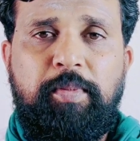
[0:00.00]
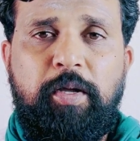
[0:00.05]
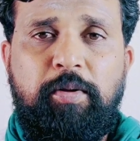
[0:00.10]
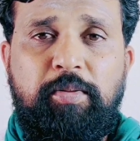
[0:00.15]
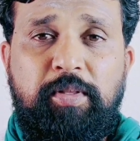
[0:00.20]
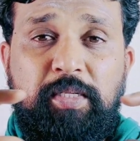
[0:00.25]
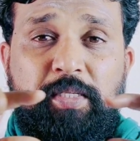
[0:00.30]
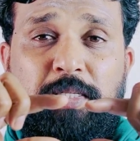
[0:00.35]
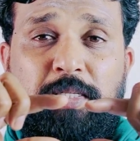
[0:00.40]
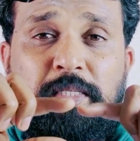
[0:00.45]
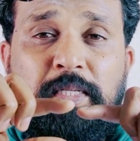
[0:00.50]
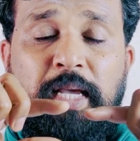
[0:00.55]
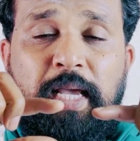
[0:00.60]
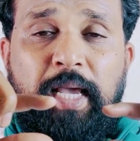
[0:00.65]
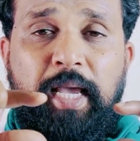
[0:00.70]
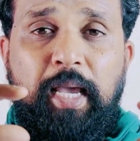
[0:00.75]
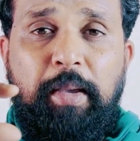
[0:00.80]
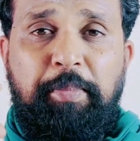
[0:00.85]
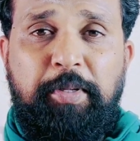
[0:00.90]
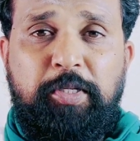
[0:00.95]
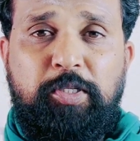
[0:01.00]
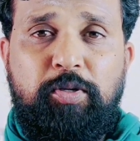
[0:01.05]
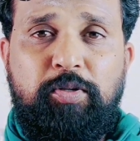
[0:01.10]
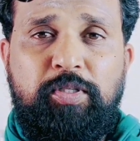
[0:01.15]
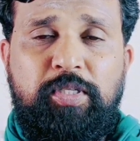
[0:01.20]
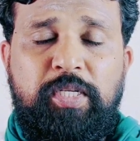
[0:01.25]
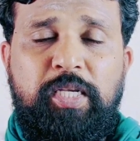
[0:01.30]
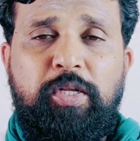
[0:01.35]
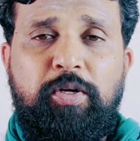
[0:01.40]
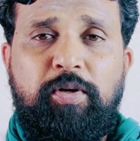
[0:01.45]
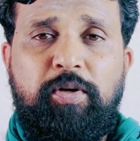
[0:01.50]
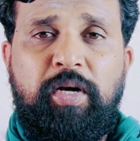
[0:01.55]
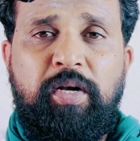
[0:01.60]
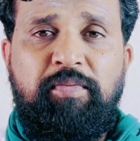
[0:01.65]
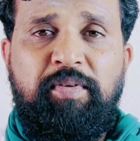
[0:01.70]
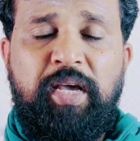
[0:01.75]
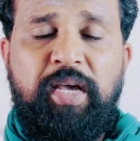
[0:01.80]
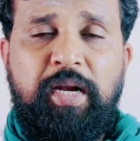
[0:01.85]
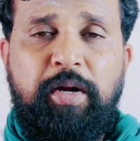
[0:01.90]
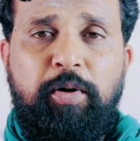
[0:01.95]
Now this is episode 0
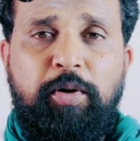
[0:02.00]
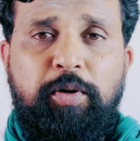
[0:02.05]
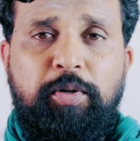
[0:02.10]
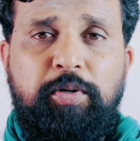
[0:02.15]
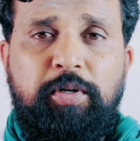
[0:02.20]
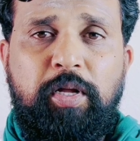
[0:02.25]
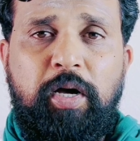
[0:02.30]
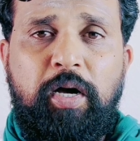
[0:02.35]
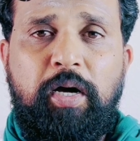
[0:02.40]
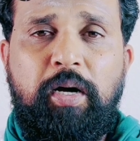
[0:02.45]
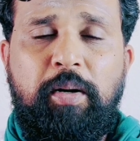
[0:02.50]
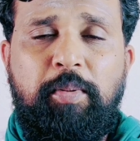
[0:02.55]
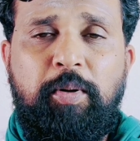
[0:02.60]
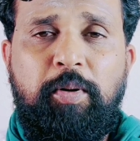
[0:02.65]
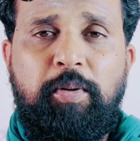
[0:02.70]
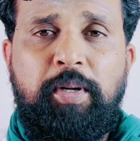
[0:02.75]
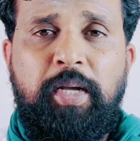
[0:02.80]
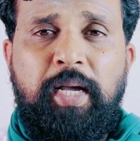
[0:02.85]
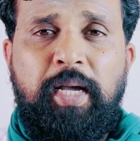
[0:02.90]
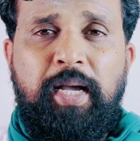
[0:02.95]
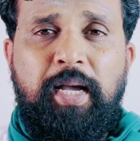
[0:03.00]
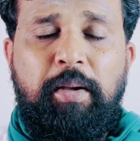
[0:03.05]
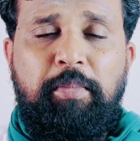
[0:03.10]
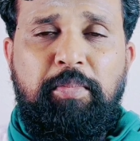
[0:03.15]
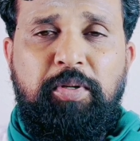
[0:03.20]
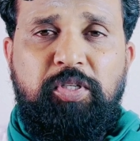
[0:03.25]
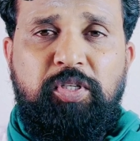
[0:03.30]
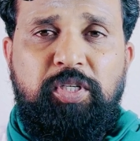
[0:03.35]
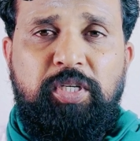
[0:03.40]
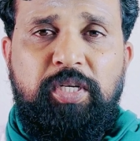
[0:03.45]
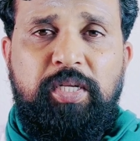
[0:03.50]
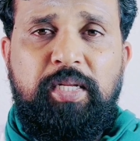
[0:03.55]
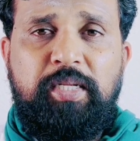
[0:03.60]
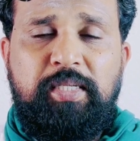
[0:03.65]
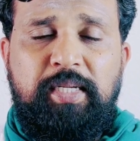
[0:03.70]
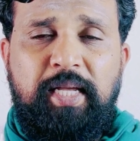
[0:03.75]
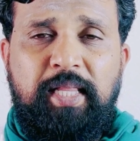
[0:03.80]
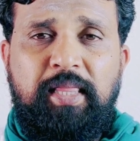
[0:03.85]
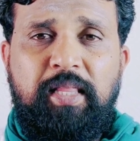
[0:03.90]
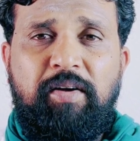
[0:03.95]
and we are going to talk about a
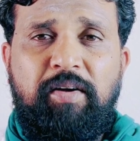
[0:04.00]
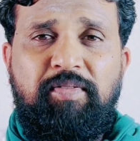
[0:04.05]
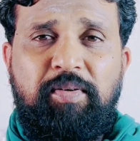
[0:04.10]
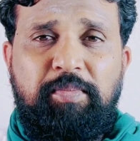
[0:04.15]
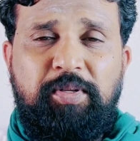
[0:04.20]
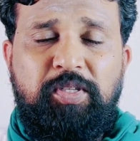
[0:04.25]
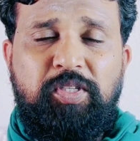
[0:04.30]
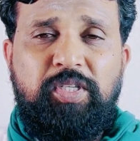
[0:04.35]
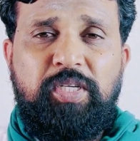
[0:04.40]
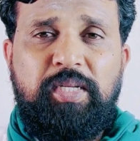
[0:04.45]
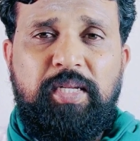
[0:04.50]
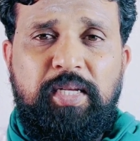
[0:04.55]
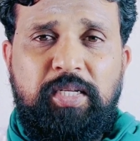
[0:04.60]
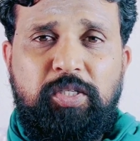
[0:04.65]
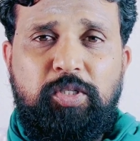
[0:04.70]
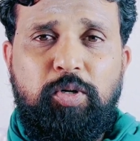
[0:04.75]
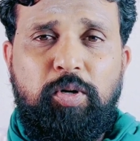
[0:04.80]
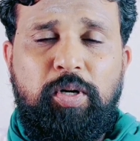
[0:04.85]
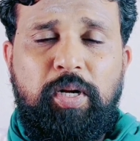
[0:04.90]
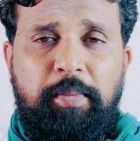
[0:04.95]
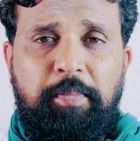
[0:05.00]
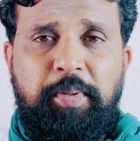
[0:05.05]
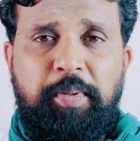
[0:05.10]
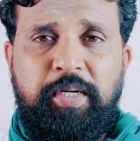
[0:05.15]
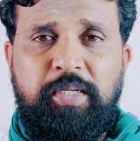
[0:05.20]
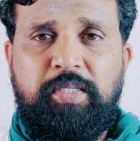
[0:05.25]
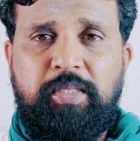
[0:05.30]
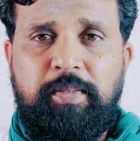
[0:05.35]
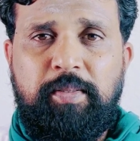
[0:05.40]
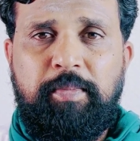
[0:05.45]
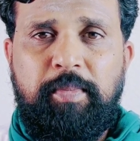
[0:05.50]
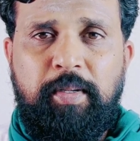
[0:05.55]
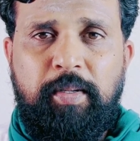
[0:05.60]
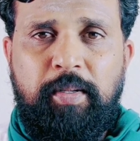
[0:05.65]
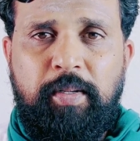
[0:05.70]
mysterious death of a mysterious Chola prince.